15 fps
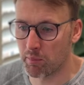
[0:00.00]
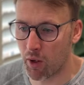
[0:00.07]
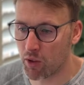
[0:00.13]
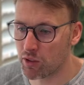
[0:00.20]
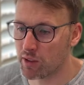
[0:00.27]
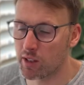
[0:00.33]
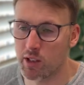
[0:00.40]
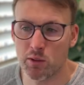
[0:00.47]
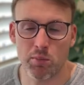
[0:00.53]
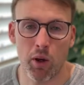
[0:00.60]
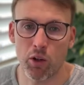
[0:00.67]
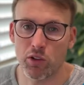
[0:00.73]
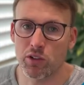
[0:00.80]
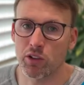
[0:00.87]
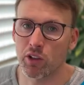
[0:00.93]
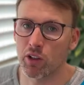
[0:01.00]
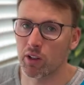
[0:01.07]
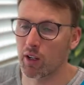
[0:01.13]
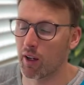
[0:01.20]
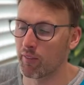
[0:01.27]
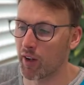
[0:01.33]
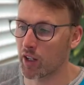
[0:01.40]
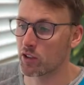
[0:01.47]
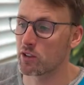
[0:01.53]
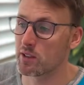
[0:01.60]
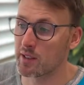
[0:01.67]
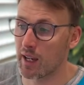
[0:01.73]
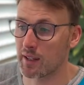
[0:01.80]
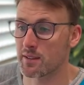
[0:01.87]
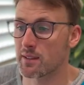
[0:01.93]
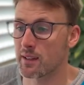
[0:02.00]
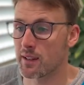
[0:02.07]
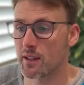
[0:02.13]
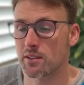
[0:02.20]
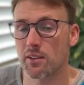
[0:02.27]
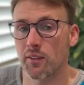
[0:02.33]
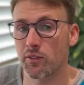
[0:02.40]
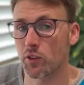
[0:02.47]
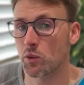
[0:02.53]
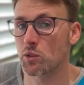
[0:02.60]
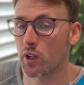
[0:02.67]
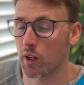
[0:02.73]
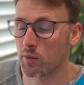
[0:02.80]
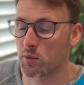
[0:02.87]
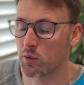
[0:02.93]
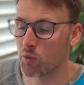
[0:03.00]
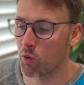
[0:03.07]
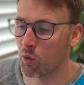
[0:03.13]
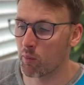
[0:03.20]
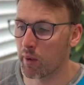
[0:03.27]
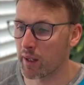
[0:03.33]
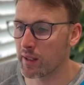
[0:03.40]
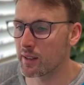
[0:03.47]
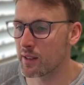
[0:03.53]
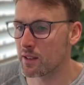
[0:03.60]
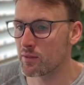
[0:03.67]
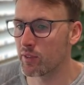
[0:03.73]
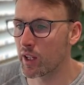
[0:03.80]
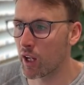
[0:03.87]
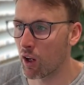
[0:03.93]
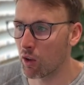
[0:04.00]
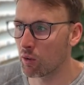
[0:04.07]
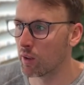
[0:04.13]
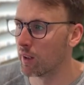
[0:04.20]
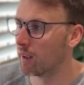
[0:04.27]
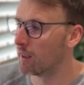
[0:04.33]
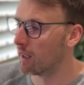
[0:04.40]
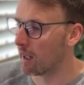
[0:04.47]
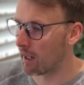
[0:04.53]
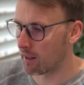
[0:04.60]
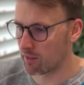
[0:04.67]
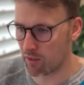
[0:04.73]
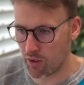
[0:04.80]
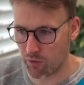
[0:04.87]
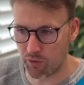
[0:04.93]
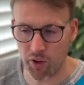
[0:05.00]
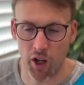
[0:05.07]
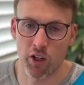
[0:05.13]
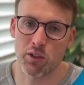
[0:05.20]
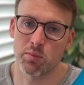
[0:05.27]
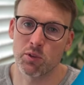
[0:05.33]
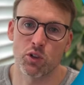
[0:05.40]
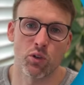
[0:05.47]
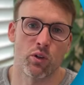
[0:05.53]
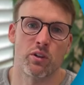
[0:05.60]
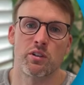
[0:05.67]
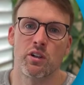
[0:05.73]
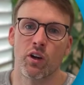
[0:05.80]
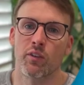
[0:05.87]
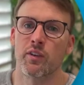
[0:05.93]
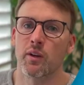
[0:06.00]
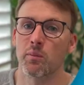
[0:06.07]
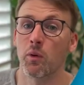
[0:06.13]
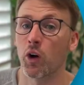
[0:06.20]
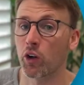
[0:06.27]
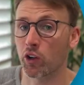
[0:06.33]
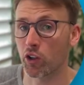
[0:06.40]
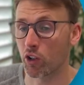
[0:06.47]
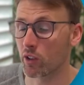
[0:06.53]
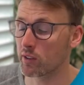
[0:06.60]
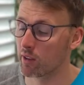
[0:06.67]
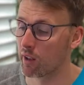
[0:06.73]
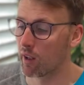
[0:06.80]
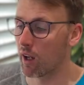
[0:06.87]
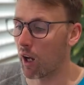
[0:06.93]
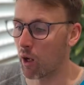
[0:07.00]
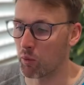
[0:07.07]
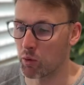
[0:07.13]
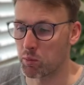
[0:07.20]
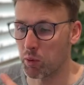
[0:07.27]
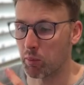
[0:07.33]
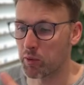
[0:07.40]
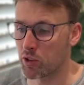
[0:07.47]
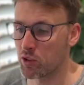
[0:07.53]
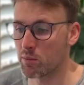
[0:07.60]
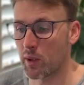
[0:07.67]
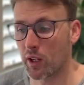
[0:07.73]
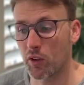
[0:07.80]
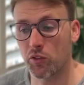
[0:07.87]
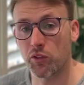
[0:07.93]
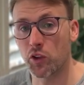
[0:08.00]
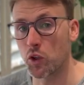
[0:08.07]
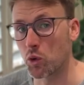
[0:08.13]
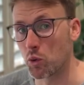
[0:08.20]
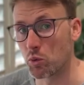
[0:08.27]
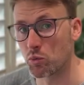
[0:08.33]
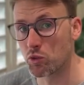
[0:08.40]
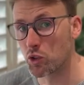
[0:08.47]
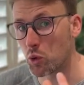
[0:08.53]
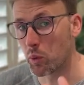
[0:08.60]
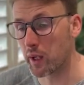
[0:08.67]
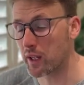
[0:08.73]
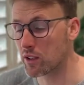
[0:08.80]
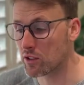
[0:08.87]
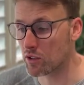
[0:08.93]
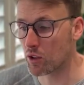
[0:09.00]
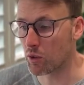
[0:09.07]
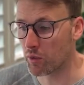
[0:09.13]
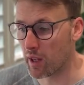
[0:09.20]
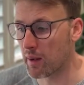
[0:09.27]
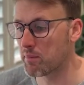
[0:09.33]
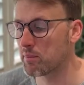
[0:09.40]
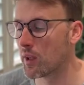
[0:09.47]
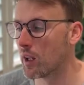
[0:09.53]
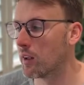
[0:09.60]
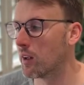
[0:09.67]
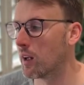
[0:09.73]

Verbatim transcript: Most of these posts are good. I've actually tested this a few times before making this video and the vast majority of them are good. I would probably just make a few tweaks to them